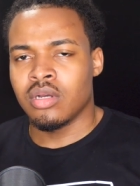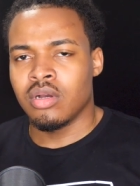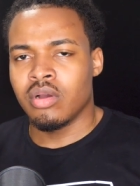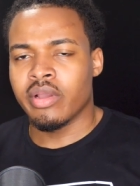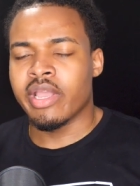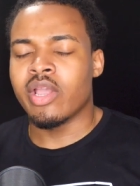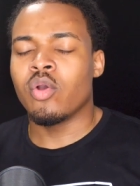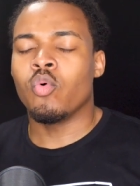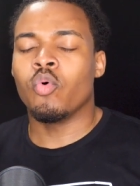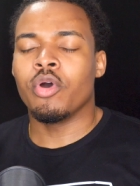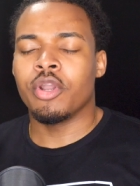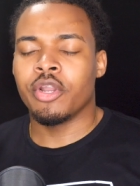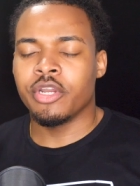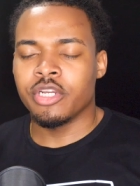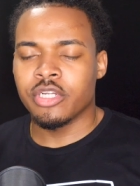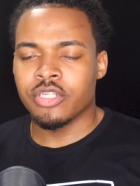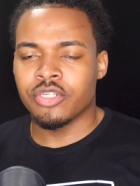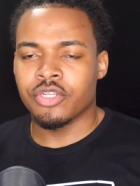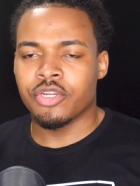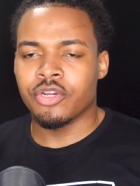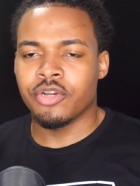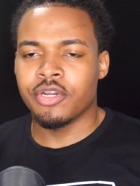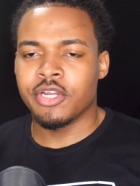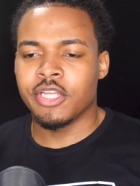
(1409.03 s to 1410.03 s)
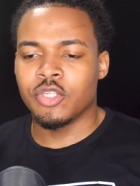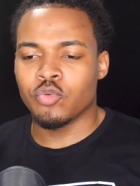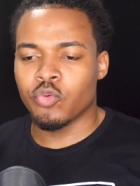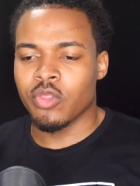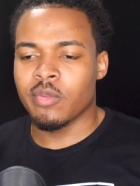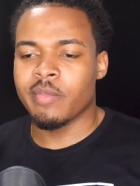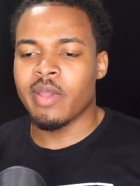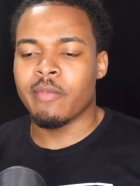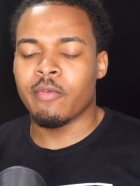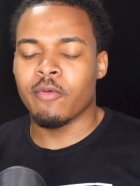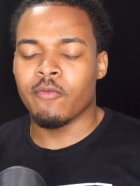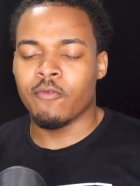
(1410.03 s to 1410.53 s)
Okay, one hundred securities
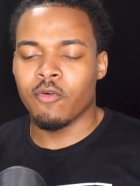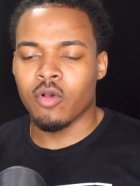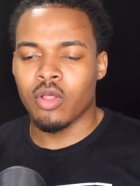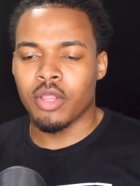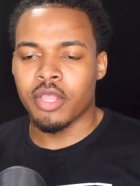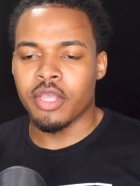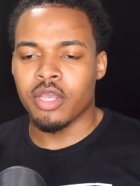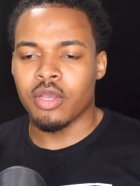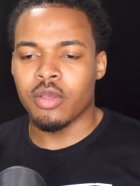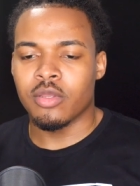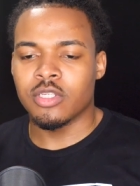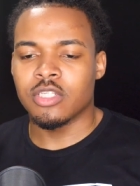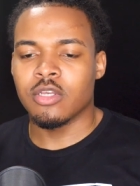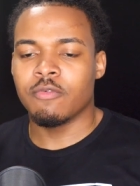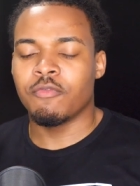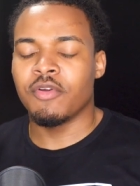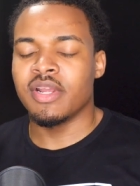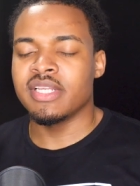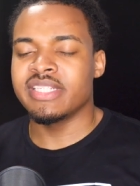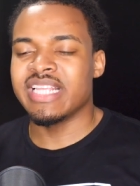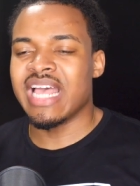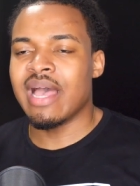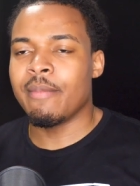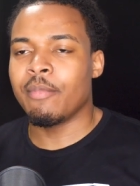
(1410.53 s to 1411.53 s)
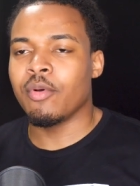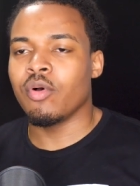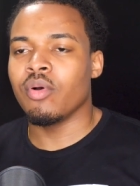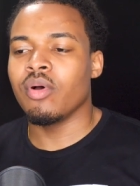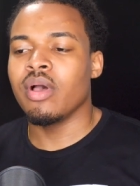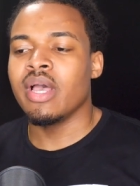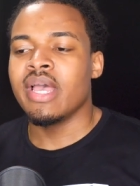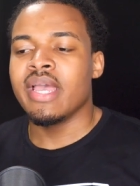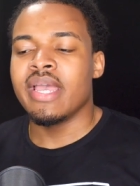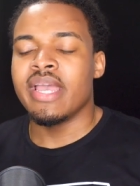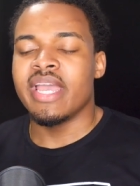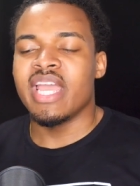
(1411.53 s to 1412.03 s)
within my portfolio. So, for
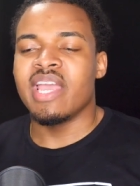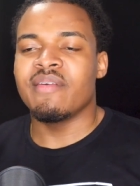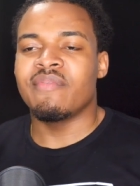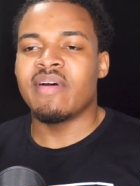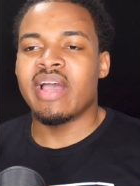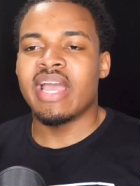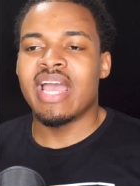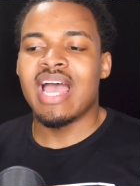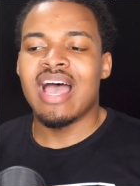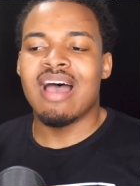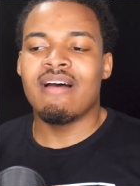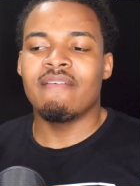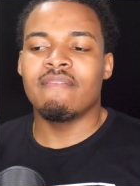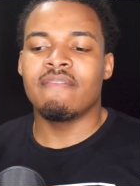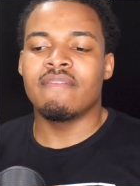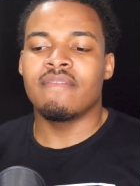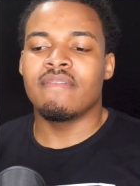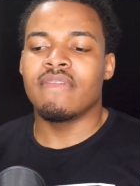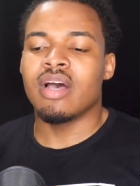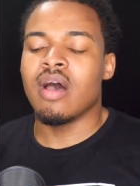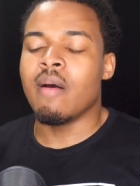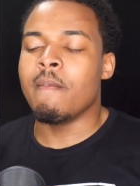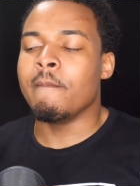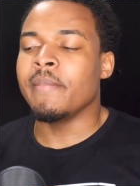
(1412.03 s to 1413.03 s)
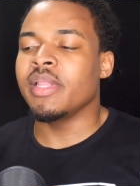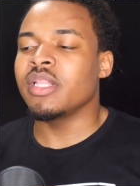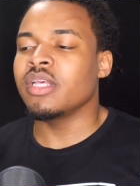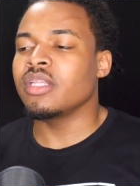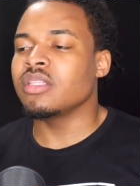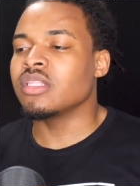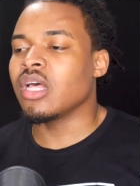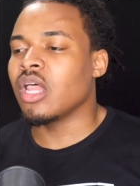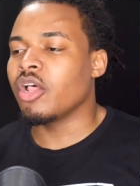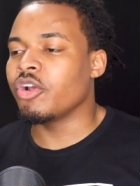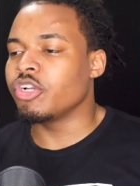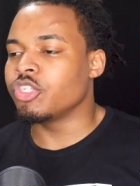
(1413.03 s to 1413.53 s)
example, if I have a
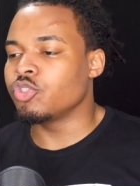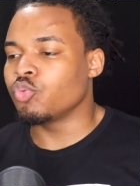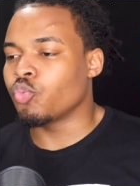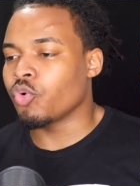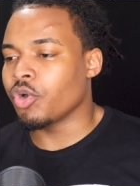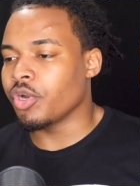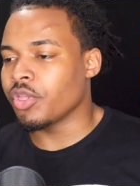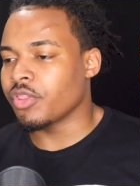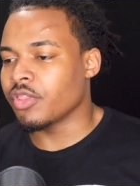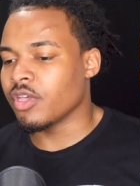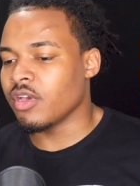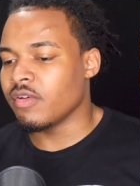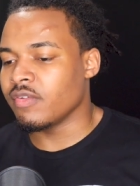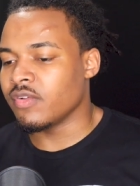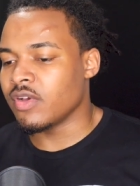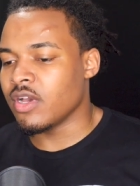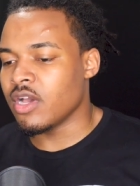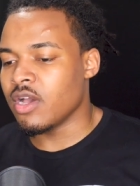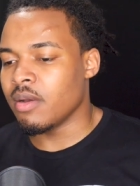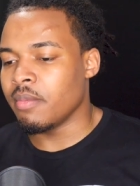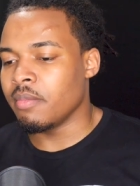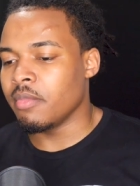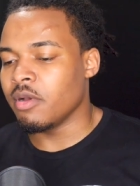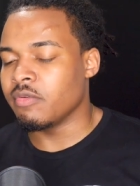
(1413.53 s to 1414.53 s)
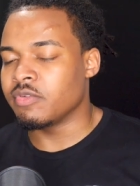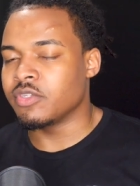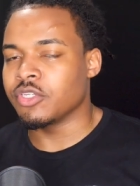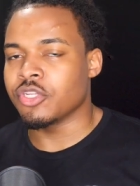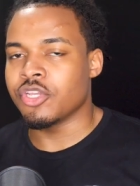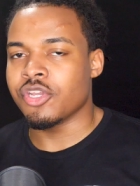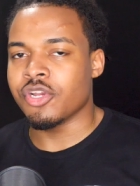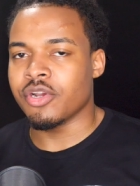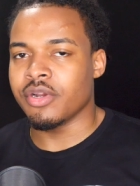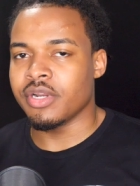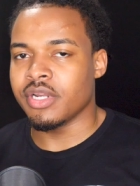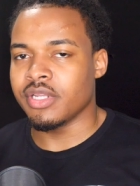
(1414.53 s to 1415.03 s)
million dollars worth of, um, of
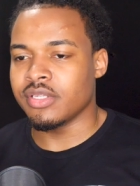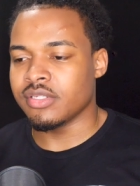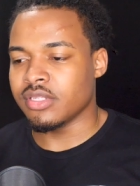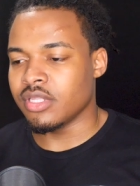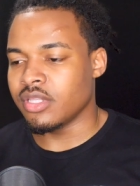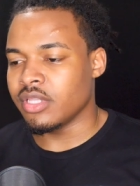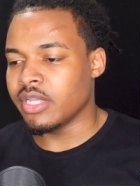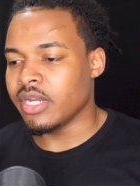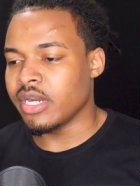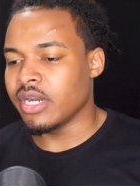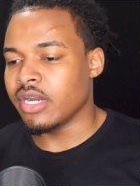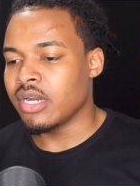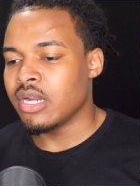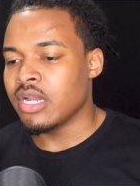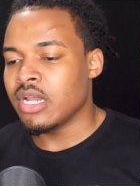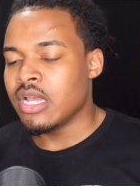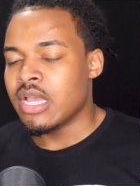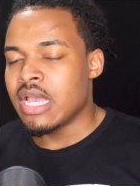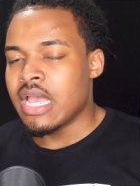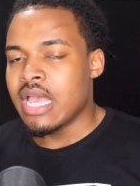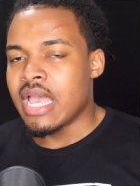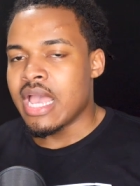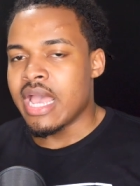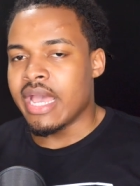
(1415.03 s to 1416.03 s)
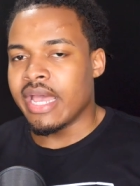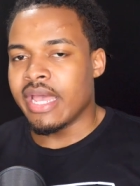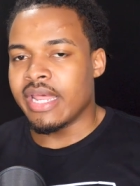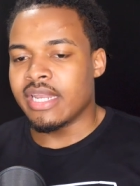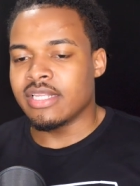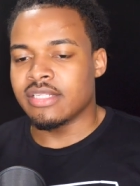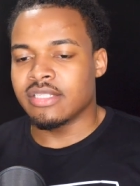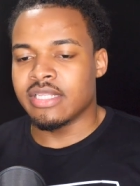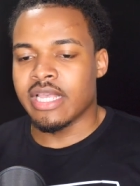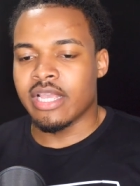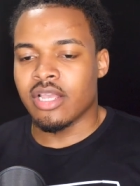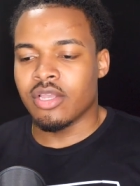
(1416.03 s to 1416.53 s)
securities in there,
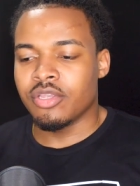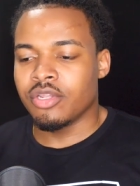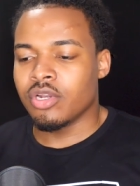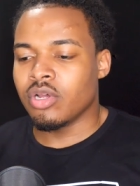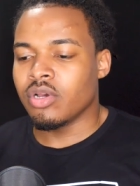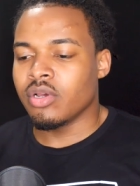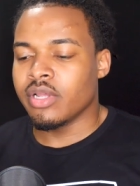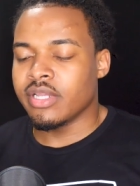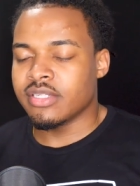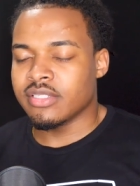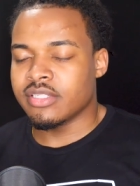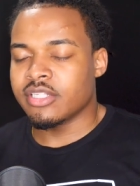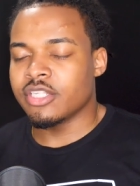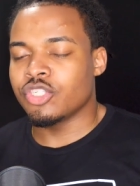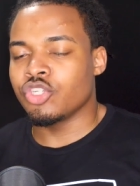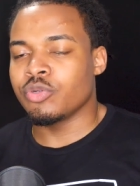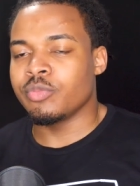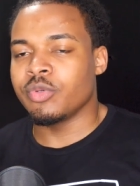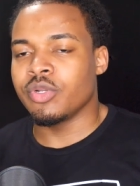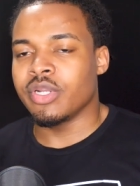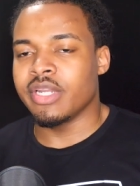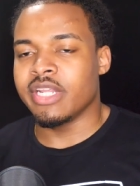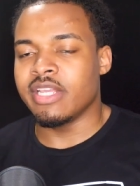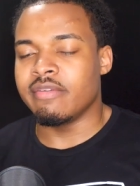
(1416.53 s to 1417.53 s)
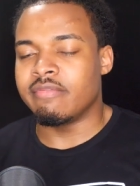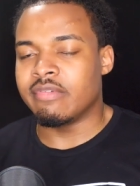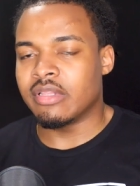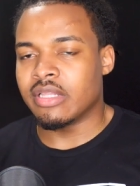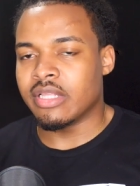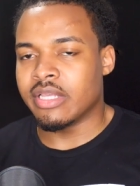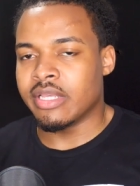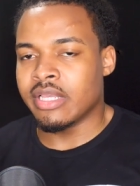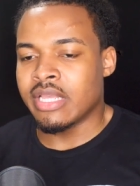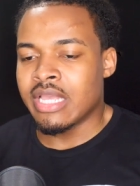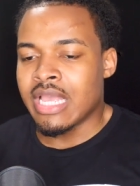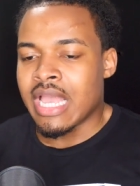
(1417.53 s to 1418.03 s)
and it's like, you know, it's distributed
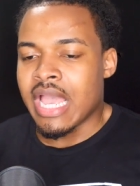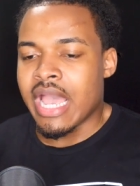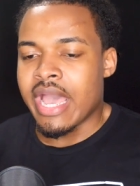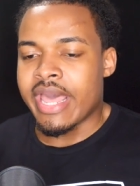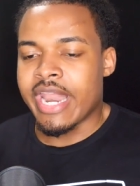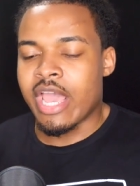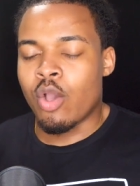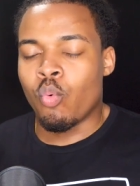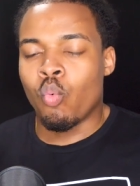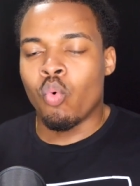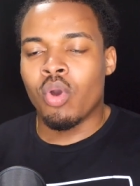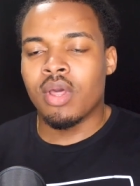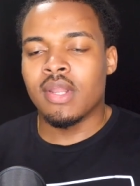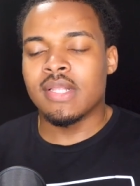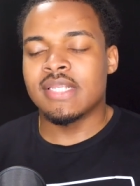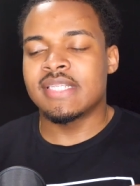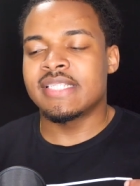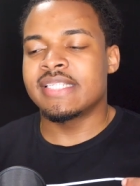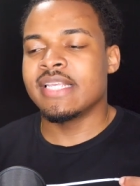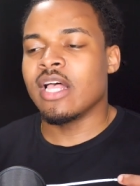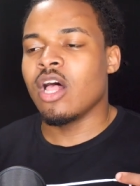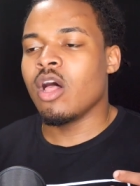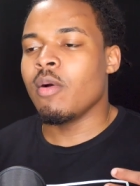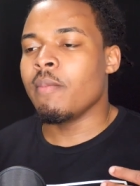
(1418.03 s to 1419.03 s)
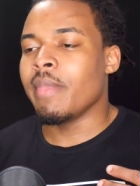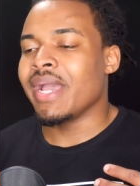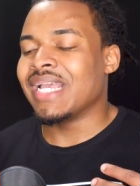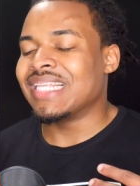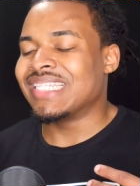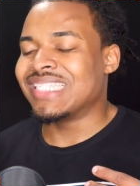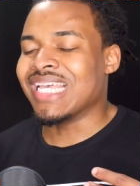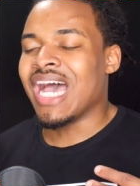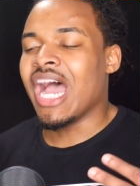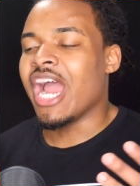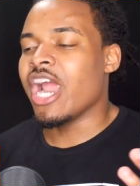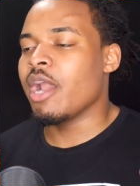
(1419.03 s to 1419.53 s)
evenly, and I want to sell my
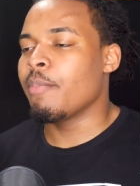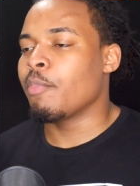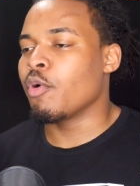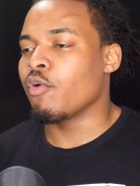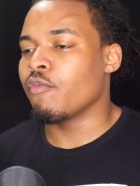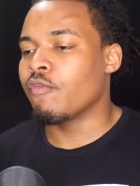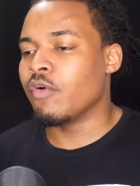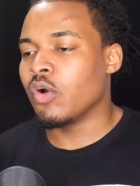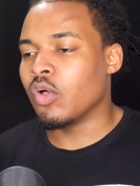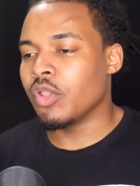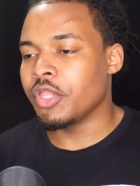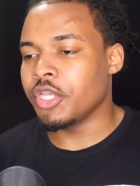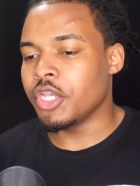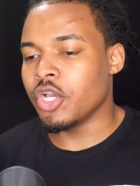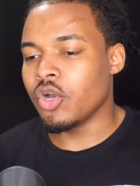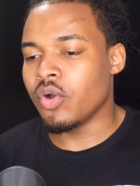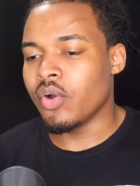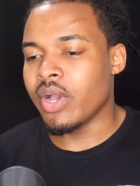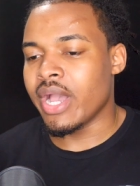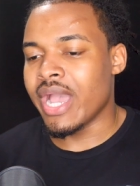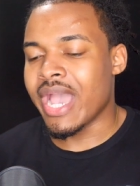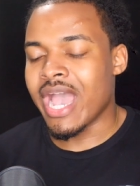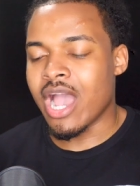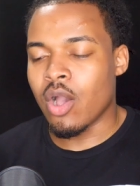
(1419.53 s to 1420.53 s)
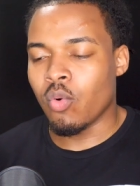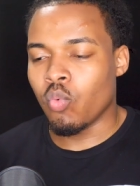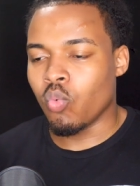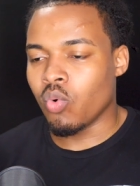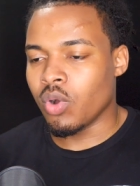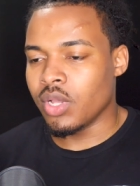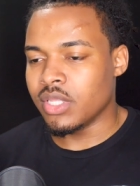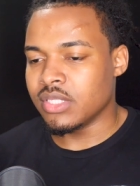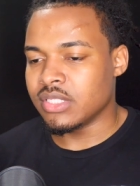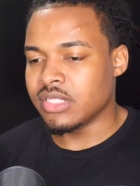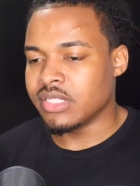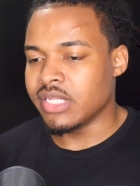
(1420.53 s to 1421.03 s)
entire portfolio at
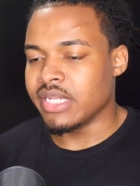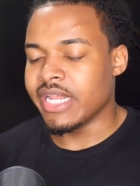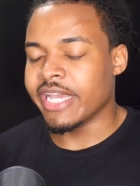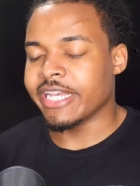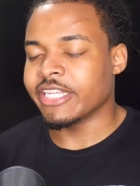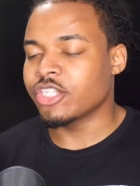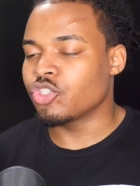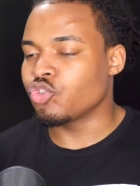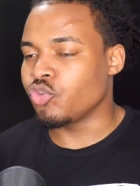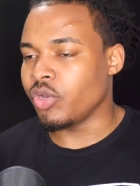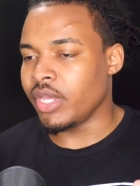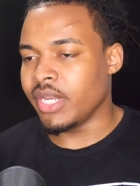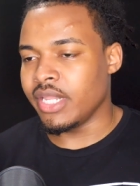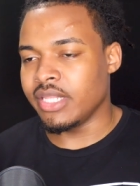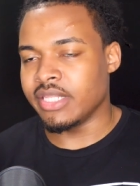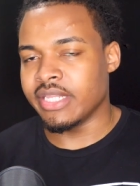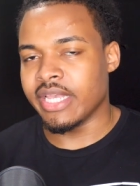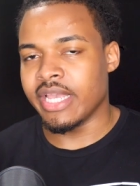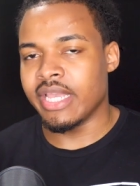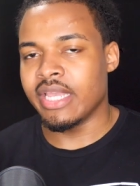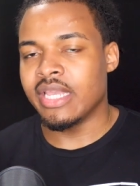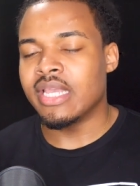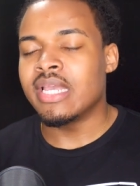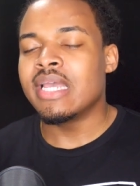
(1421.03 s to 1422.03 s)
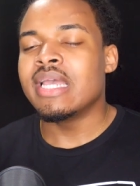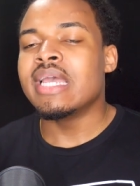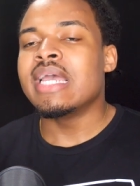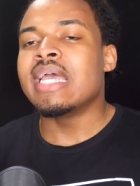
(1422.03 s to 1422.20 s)
once the next trading day,